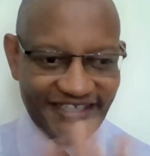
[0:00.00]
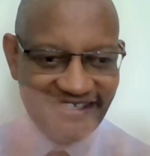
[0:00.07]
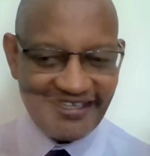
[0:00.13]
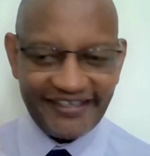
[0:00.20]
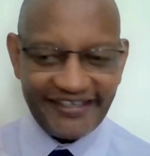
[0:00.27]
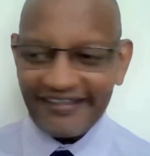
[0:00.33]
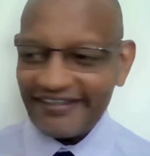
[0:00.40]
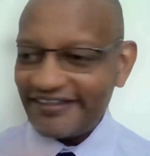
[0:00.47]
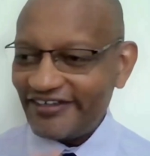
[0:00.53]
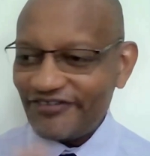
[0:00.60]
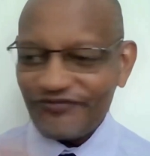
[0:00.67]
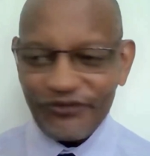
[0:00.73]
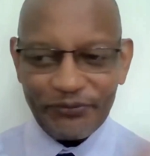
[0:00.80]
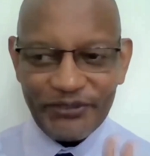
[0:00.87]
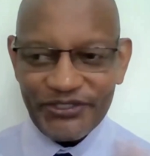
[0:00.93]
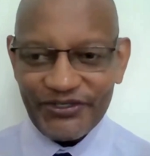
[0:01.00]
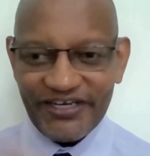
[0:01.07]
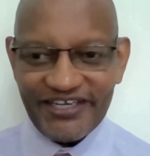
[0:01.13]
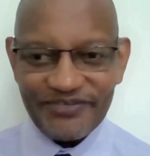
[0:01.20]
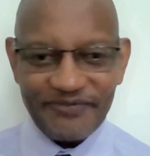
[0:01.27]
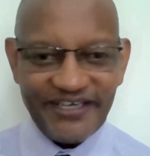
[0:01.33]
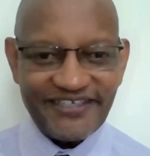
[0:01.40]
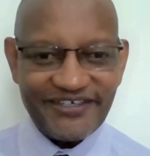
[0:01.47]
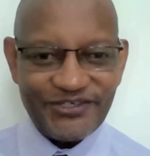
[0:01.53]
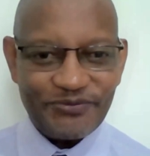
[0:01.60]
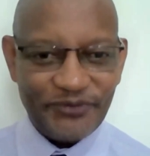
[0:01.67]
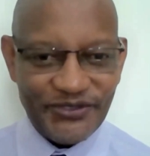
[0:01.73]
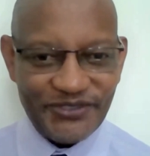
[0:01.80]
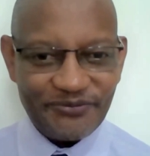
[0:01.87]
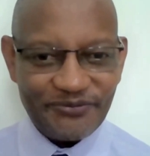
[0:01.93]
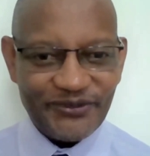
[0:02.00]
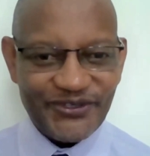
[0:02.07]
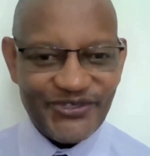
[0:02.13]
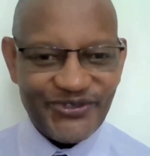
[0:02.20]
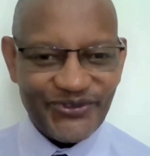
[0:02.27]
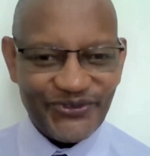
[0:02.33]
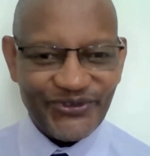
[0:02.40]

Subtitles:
the information as much as possible. So